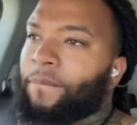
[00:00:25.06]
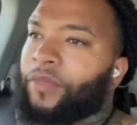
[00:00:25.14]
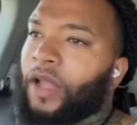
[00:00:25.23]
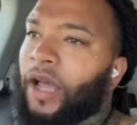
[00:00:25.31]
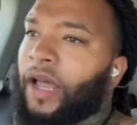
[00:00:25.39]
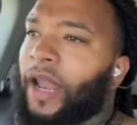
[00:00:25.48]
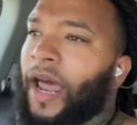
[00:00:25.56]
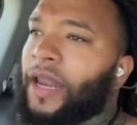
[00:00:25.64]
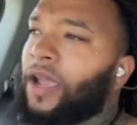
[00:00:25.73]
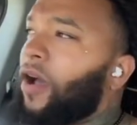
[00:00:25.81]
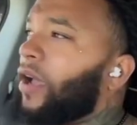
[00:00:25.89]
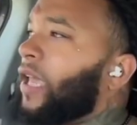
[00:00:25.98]
A lot of y'all
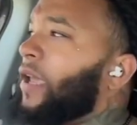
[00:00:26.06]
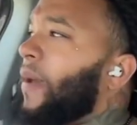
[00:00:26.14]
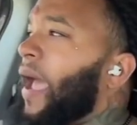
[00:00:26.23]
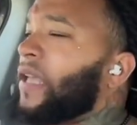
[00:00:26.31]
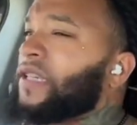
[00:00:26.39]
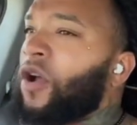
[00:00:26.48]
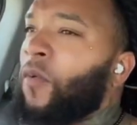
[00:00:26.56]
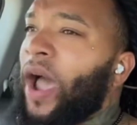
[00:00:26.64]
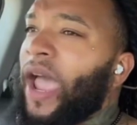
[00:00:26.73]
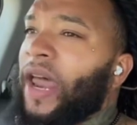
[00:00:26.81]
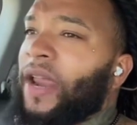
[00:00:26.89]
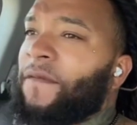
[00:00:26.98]
keep asking why I
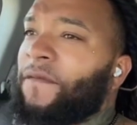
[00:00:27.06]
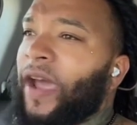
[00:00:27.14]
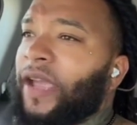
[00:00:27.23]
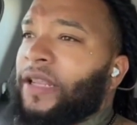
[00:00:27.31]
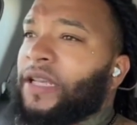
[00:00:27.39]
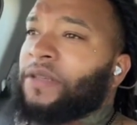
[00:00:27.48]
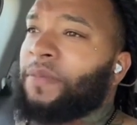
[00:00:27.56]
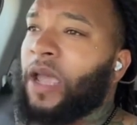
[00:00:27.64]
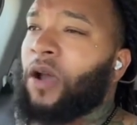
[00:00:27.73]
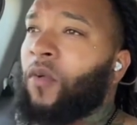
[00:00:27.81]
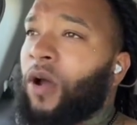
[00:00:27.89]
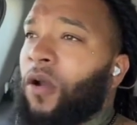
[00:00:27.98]
didn't fight this man
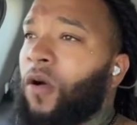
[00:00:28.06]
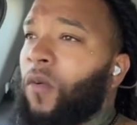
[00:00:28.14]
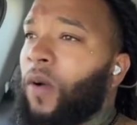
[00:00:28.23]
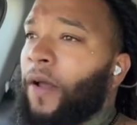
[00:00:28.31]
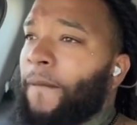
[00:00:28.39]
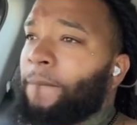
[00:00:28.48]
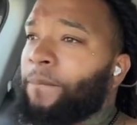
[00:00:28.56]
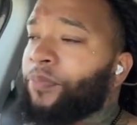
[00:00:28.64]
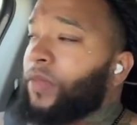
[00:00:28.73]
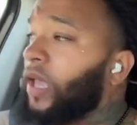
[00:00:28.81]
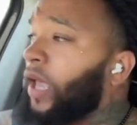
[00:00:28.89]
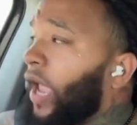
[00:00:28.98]
one-on-one.
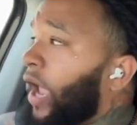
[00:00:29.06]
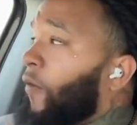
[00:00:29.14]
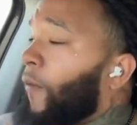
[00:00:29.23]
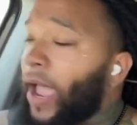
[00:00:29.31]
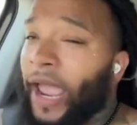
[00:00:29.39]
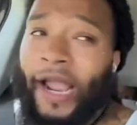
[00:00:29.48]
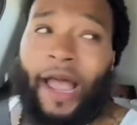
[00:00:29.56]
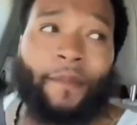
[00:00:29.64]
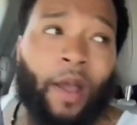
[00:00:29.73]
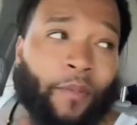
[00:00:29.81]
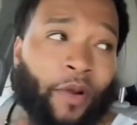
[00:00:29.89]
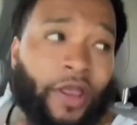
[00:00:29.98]
And why I got my
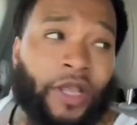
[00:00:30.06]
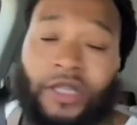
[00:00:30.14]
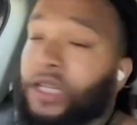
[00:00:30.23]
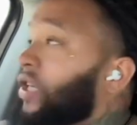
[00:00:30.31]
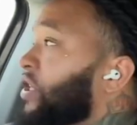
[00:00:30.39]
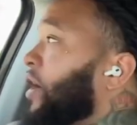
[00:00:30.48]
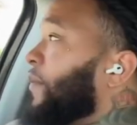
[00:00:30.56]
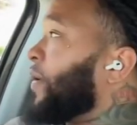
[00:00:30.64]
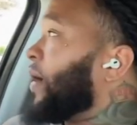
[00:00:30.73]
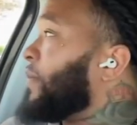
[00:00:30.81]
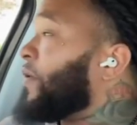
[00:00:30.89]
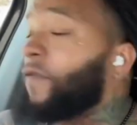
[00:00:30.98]
brothers to jump him
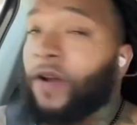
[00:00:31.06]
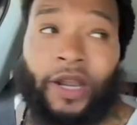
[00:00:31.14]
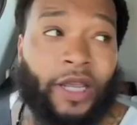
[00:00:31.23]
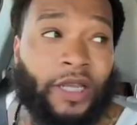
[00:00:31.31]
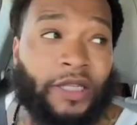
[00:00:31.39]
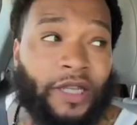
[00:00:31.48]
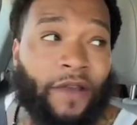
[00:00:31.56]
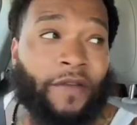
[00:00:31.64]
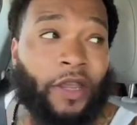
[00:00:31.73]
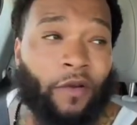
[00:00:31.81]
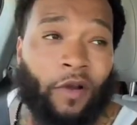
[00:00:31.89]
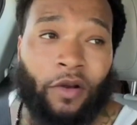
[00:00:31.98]
in front of his
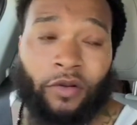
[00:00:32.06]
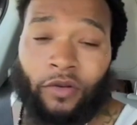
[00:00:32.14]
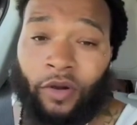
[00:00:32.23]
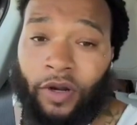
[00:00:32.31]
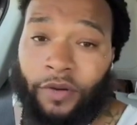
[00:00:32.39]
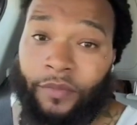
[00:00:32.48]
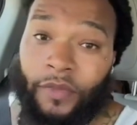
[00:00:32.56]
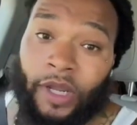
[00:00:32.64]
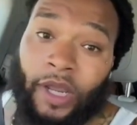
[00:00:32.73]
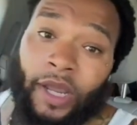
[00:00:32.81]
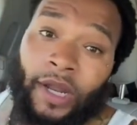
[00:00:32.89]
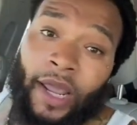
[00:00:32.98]
7-year-old daughter.
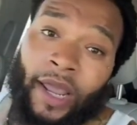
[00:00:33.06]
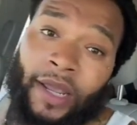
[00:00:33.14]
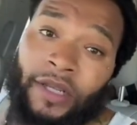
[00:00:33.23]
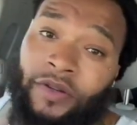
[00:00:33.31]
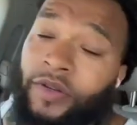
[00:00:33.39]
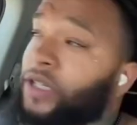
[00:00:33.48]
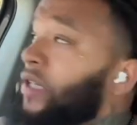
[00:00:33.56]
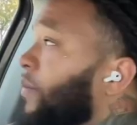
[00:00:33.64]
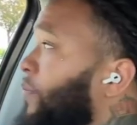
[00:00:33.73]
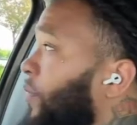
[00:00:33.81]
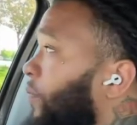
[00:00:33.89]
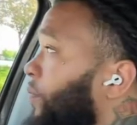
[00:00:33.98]
And the answer is simple.
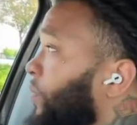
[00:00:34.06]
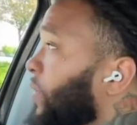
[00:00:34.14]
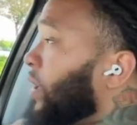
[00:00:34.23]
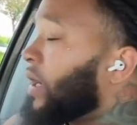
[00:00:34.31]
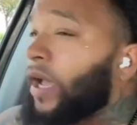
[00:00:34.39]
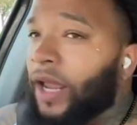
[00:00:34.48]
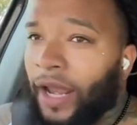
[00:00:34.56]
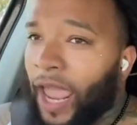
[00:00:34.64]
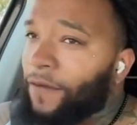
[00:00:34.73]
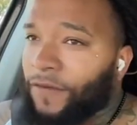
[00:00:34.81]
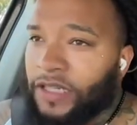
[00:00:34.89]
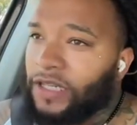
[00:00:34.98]
Life
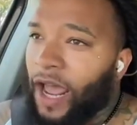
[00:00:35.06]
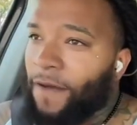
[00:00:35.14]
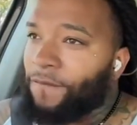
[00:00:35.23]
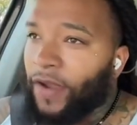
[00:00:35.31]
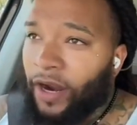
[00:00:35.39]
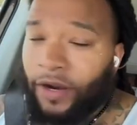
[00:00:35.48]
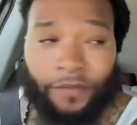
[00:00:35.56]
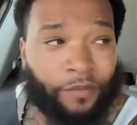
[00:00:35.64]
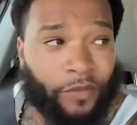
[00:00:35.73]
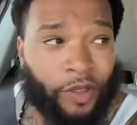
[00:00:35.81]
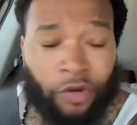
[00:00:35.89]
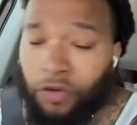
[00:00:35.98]
is not fair.
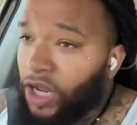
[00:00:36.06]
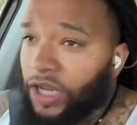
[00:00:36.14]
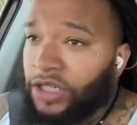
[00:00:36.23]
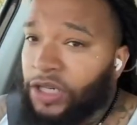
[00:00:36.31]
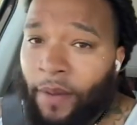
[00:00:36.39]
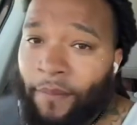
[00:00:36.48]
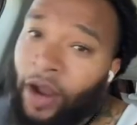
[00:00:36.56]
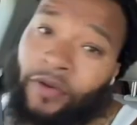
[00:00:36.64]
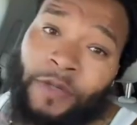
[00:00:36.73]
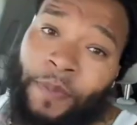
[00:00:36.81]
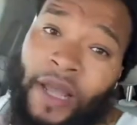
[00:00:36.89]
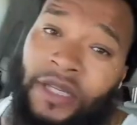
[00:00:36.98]
You get jumped by
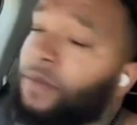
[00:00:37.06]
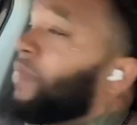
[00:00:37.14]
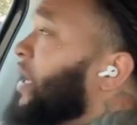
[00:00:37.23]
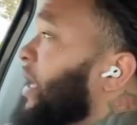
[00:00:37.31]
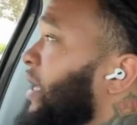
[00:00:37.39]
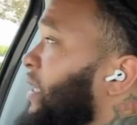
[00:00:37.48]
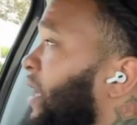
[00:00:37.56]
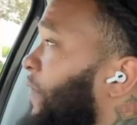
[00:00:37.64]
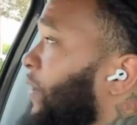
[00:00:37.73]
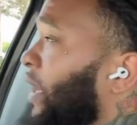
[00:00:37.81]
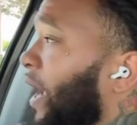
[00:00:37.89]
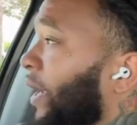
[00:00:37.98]
responsibilities every day.